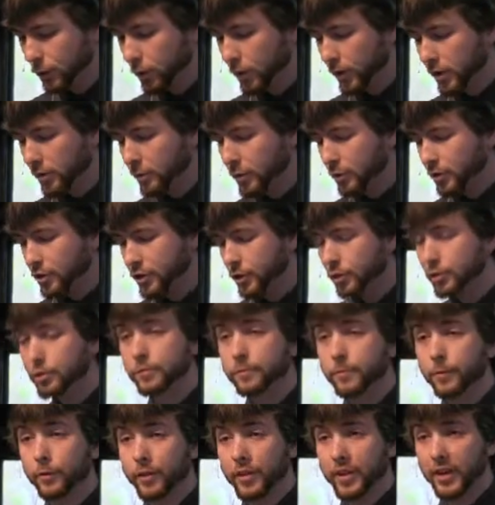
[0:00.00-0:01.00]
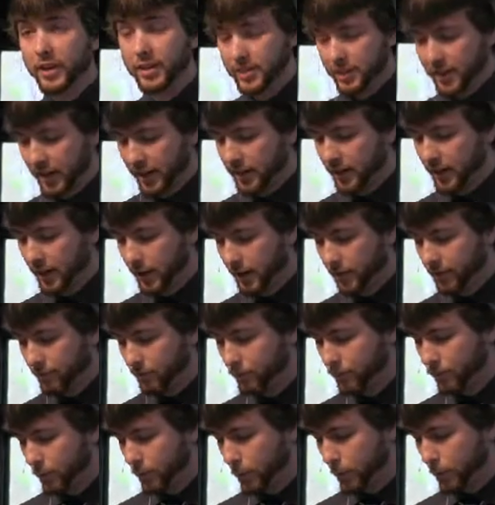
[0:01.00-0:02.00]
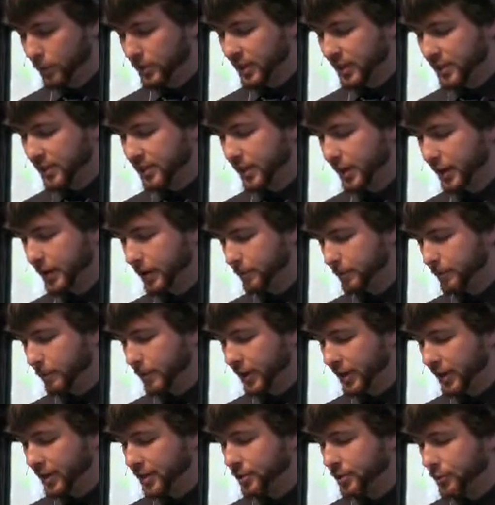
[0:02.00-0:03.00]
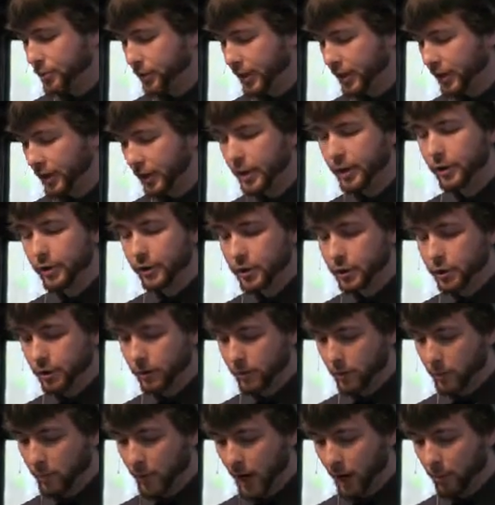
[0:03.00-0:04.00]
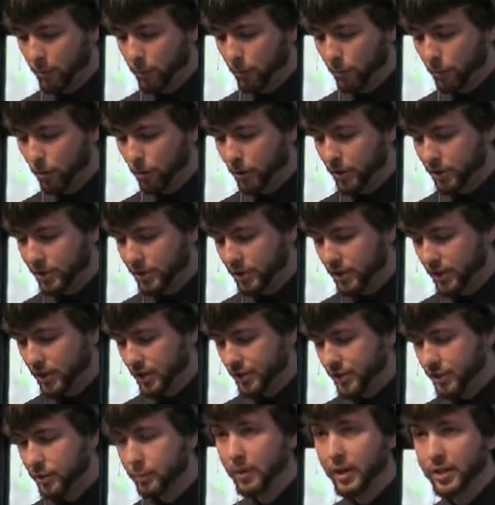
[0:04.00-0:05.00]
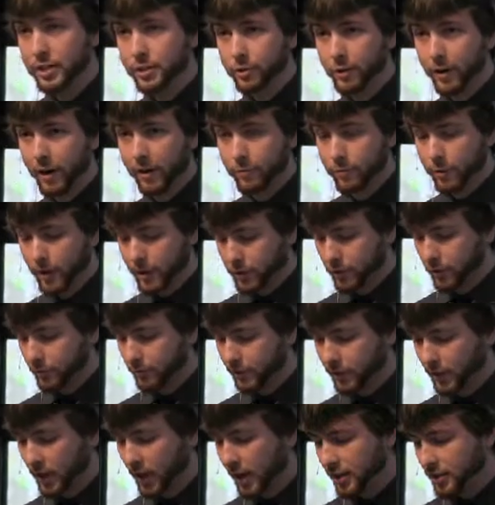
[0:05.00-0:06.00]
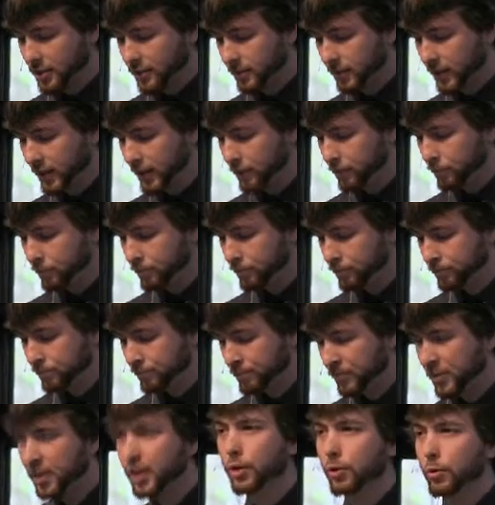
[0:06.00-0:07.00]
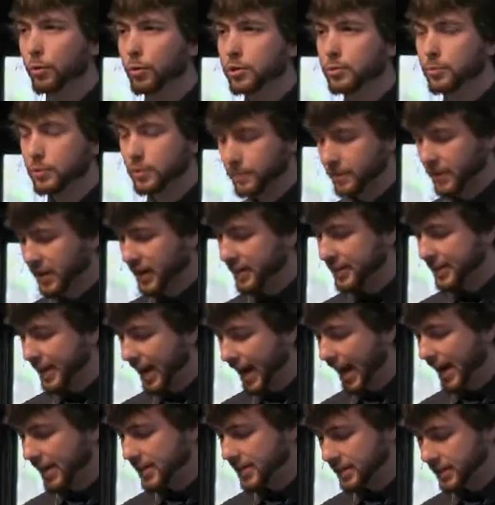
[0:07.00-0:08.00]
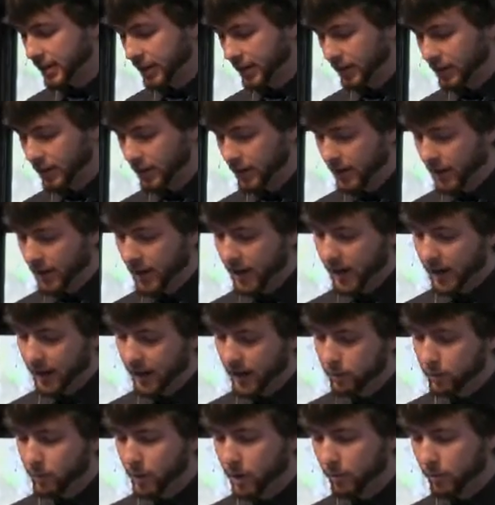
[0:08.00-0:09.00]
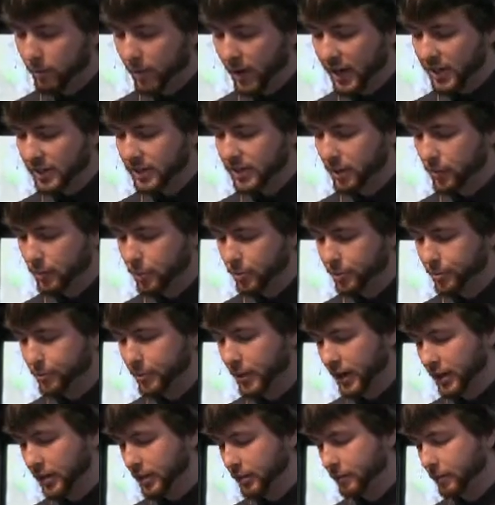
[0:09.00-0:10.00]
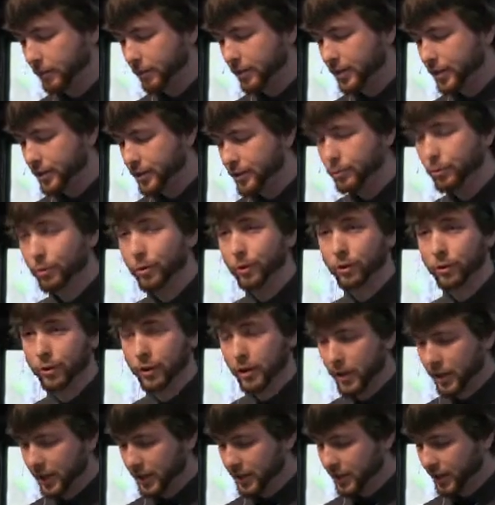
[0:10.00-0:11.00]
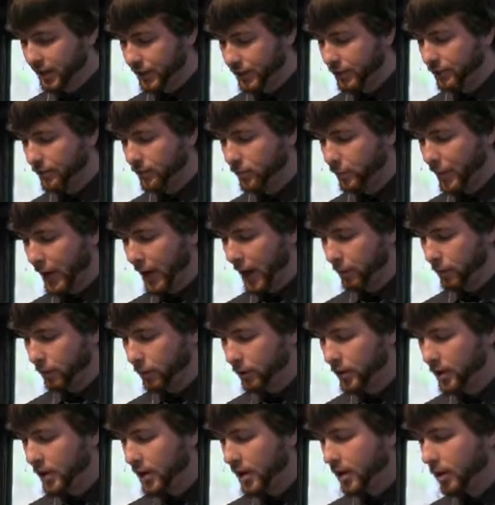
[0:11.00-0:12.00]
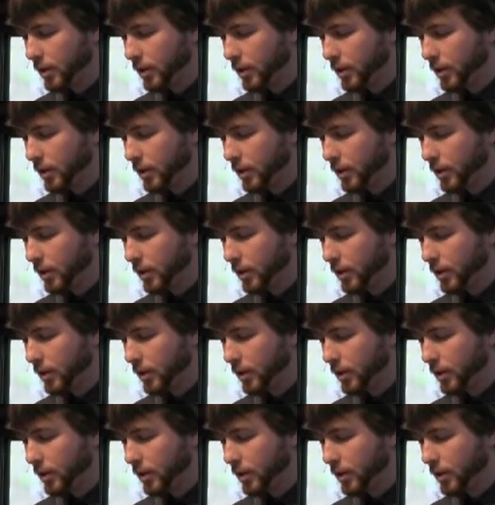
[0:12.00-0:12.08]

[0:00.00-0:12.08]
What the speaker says: One of the most useful things I did was I signed up for a history and literature of the Bible course the semester after I took philosophy. The course was fantastic. It gave me a basic perspective of the historical context of the Bible